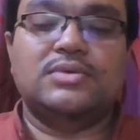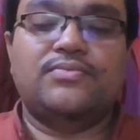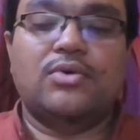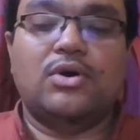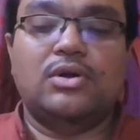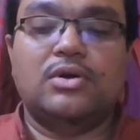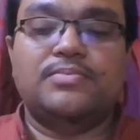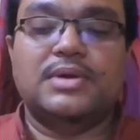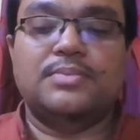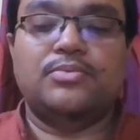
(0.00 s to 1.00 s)
the fall
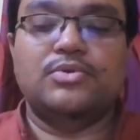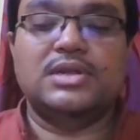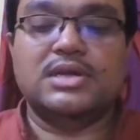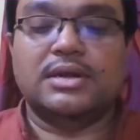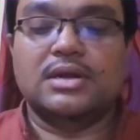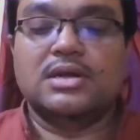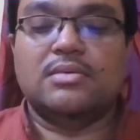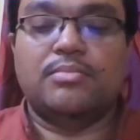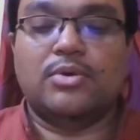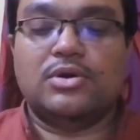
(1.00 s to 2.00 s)
of Napoleon
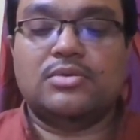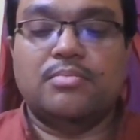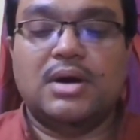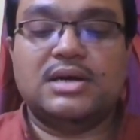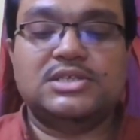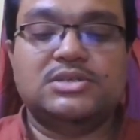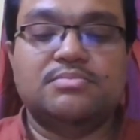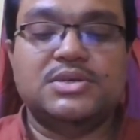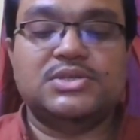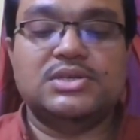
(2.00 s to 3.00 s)
brought much
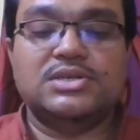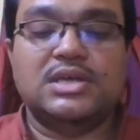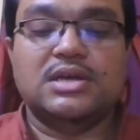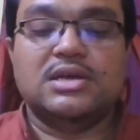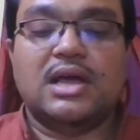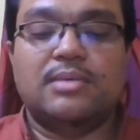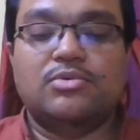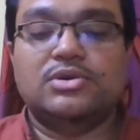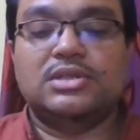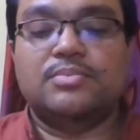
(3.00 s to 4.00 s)
misery
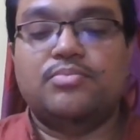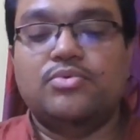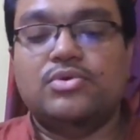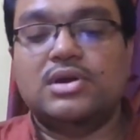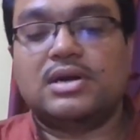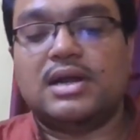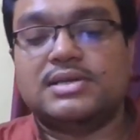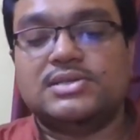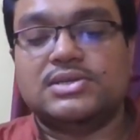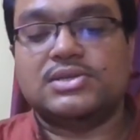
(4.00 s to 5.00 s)
among the poorer
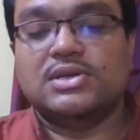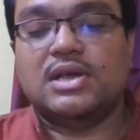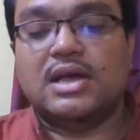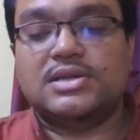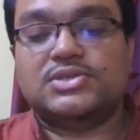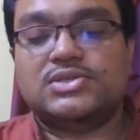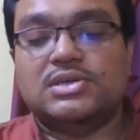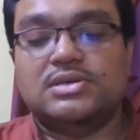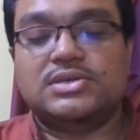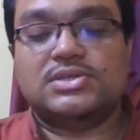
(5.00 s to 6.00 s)
classes and
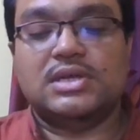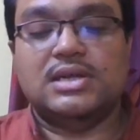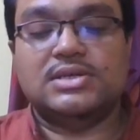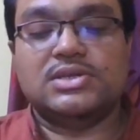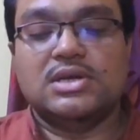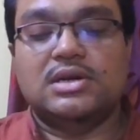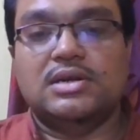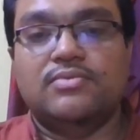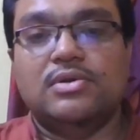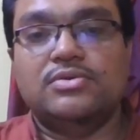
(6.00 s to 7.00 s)
stirred Shelley's
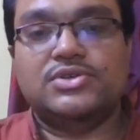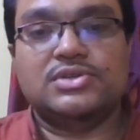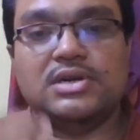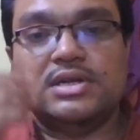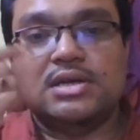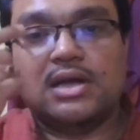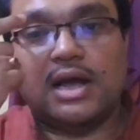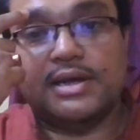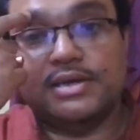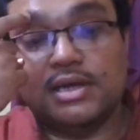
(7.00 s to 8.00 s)
revolutionary
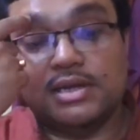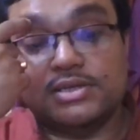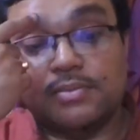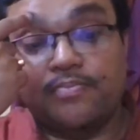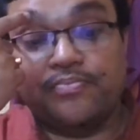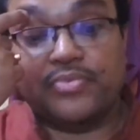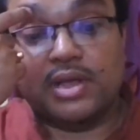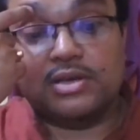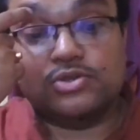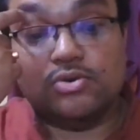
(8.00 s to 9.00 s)
idealism.
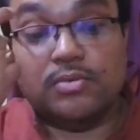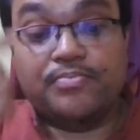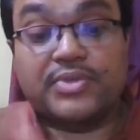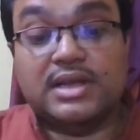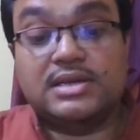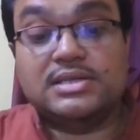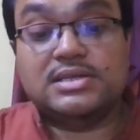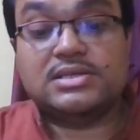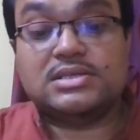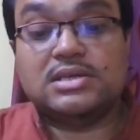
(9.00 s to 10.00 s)
So it
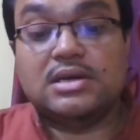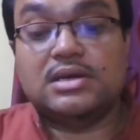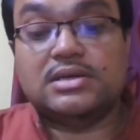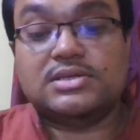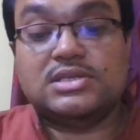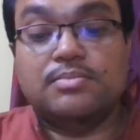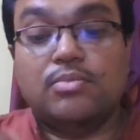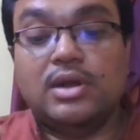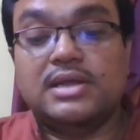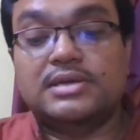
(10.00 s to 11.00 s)
is a
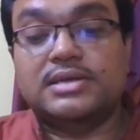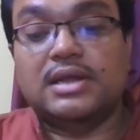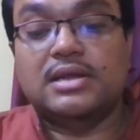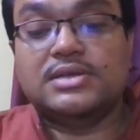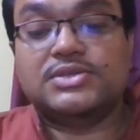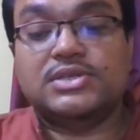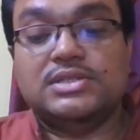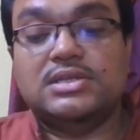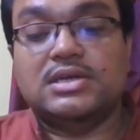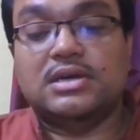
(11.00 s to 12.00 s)
symbolic tale.
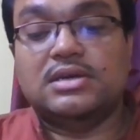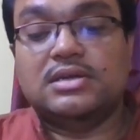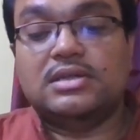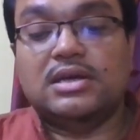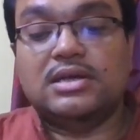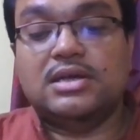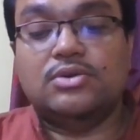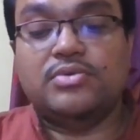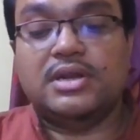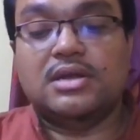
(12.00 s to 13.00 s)
Cynthia, the
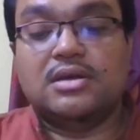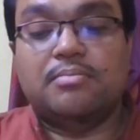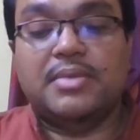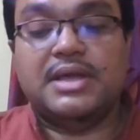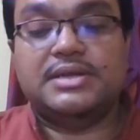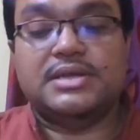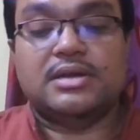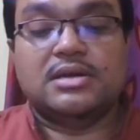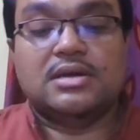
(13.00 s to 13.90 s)
heroine, maiden,